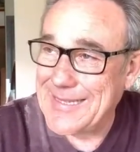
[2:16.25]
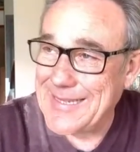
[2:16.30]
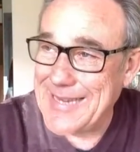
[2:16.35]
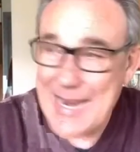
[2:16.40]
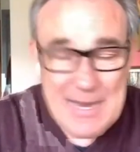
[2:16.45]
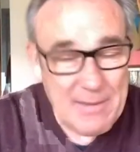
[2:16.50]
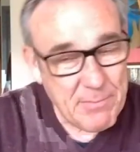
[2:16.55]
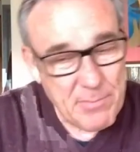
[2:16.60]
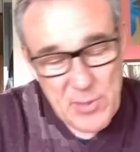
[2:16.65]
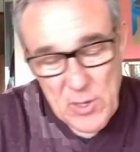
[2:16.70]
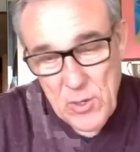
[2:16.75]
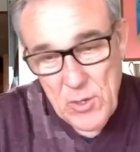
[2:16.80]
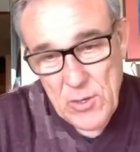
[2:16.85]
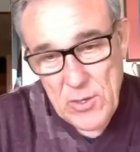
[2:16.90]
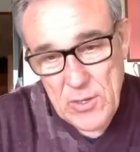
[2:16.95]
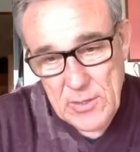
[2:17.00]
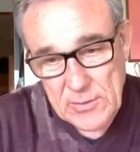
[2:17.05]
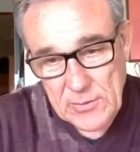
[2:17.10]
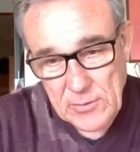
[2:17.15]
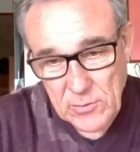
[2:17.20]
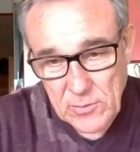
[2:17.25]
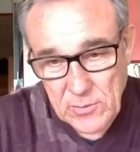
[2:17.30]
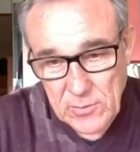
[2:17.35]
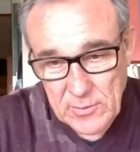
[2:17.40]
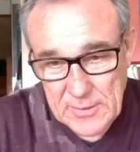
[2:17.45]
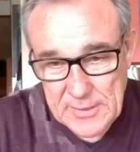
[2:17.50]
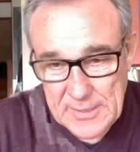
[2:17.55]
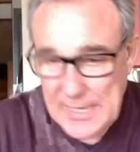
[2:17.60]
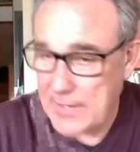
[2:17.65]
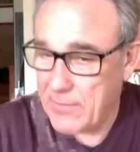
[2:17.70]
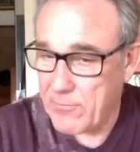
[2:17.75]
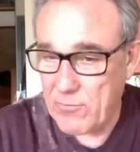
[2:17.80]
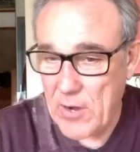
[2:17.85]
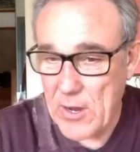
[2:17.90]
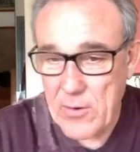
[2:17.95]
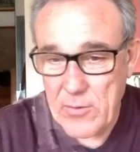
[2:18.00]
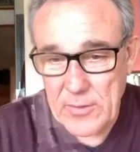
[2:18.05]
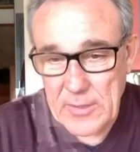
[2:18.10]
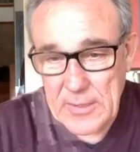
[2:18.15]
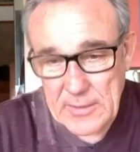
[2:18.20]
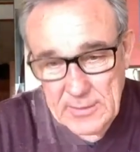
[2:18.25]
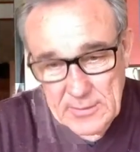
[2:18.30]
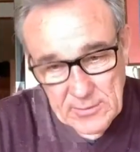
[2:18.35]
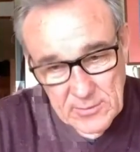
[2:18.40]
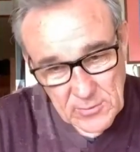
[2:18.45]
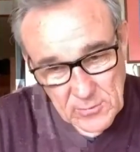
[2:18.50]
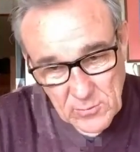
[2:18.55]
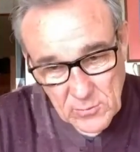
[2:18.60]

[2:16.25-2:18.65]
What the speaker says: dead birds or dead rodents